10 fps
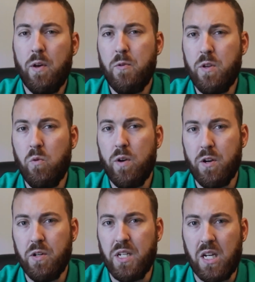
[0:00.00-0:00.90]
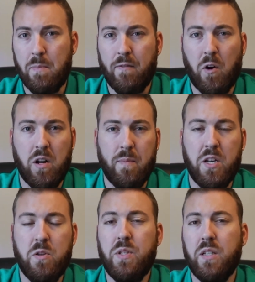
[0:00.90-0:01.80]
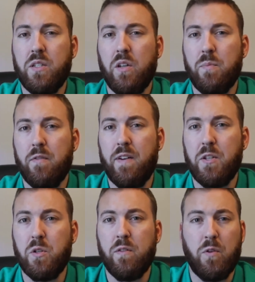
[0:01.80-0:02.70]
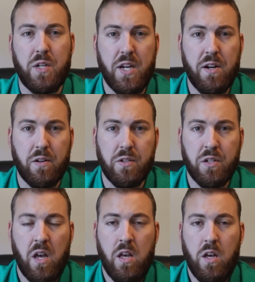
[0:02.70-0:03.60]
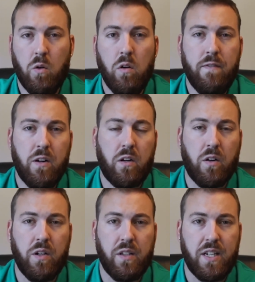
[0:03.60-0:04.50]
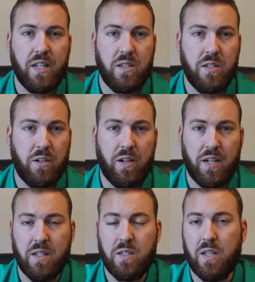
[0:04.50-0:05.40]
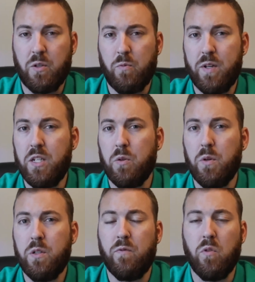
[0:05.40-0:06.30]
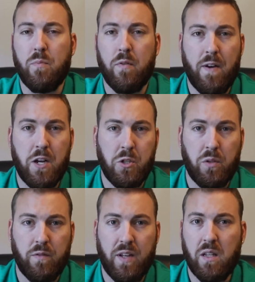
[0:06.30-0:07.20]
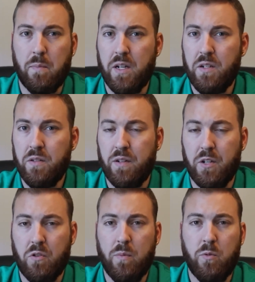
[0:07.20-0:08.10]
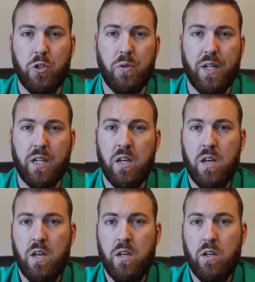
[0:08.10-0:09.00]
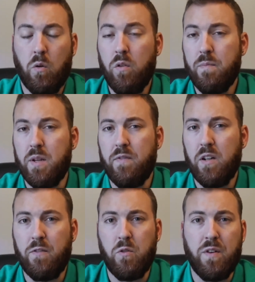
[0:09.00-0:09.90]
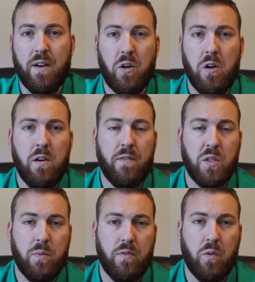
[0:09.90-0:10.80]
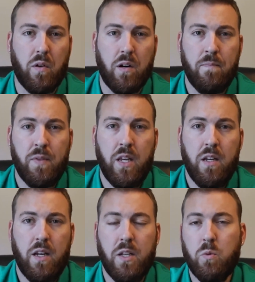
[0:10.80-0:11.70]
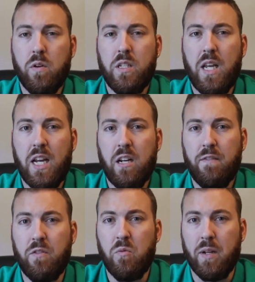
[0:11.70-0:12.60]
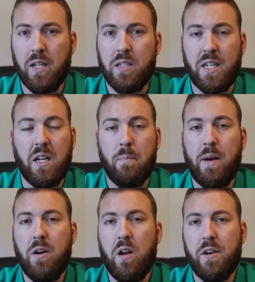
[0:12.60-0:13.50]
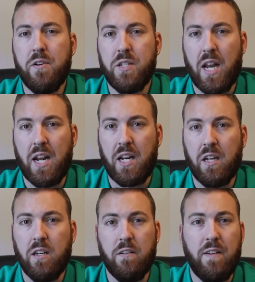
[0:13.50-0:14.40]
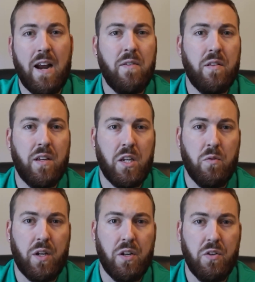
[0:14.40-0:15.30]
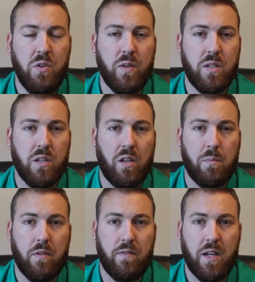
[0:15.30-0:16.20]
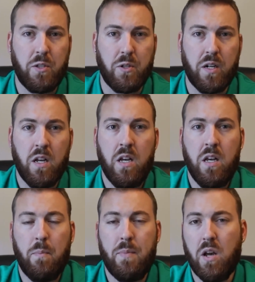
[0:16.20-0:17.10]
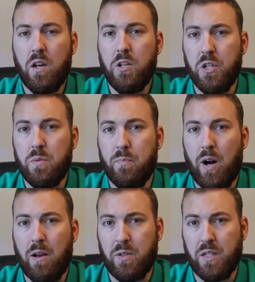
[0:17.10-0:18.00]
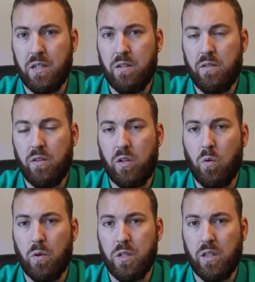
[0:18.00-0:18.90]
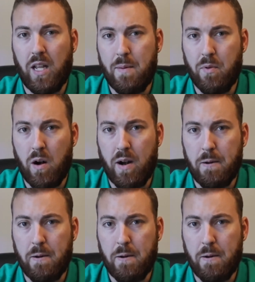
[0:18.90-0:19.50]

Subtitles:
you or your team have already been using SolidProfessor for years, or if you're currently considering us as a resource for professional development and troubleshooting, or even if you've never heard of us before, it's worth taking a few minutes to get a better understanding of everything you can do at SolidProfessor beyond just browsing the course library.